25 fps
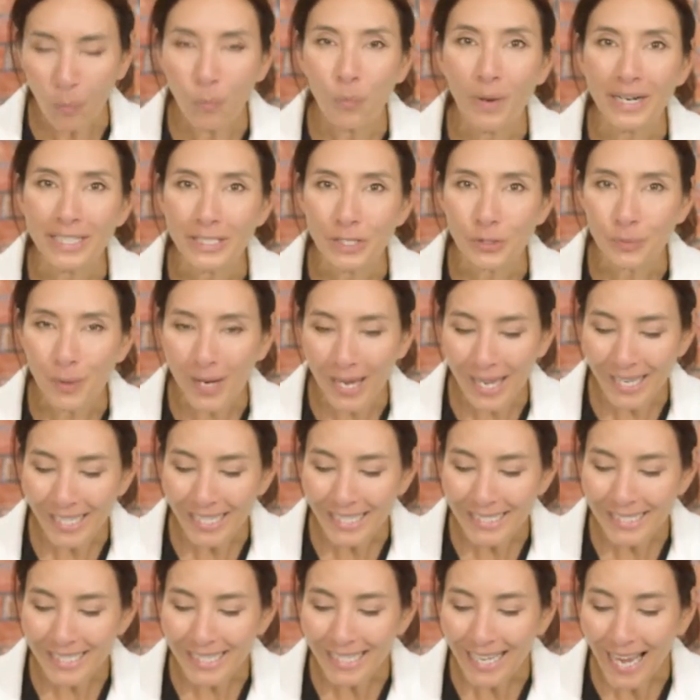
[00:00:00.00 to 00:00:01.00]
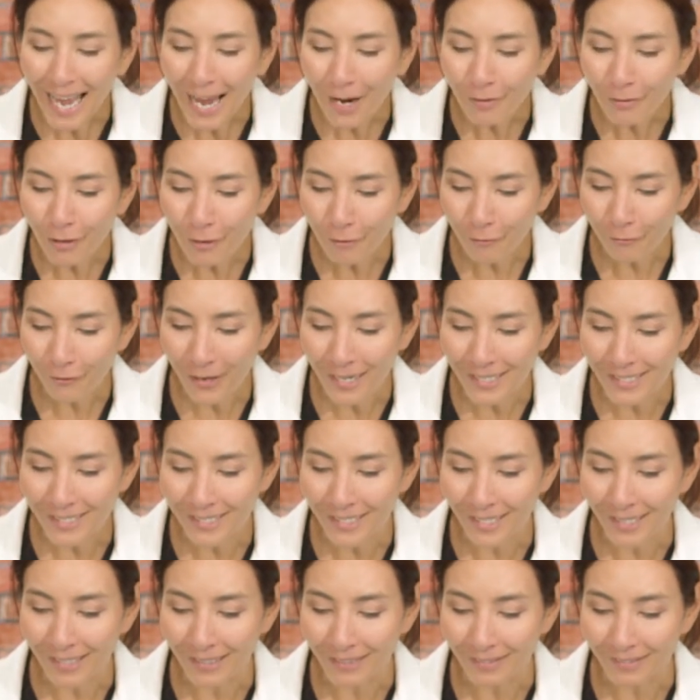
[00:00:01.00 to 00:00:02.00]
which way is the arrow
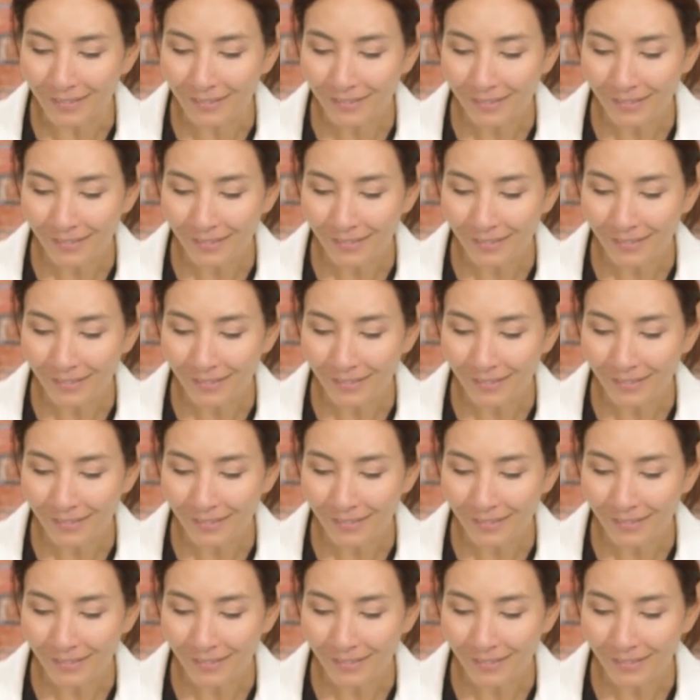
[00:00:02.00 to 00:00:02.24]
facing?